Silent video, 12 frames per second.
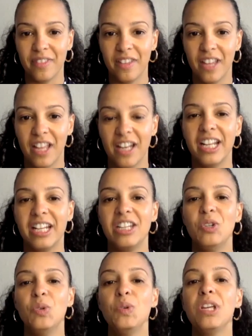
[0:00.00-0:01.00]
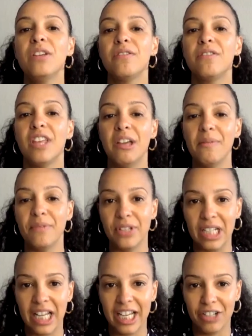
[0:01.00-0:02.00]
and then you give them the
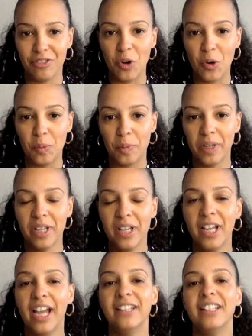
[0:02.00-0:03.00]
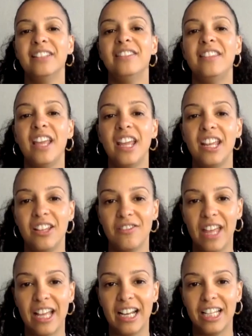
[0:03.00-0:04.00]
light of hope, and then they give
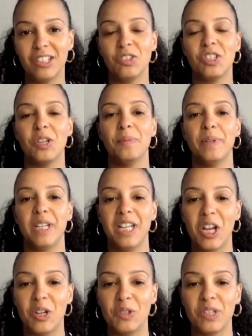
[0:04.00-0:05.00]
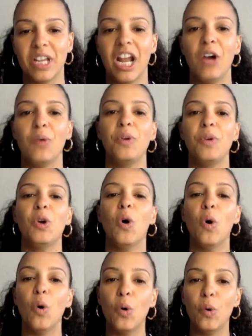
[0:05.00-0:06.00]
that light to somebody else, and how we
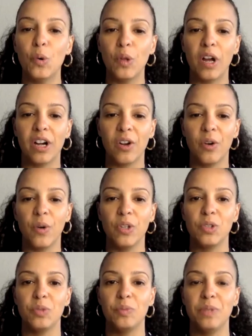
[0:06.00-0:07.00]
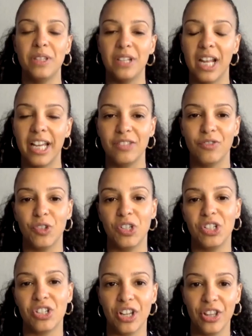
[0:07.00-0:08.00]
all are going to be the light for
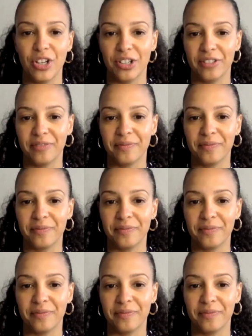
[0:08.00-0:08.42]
each other.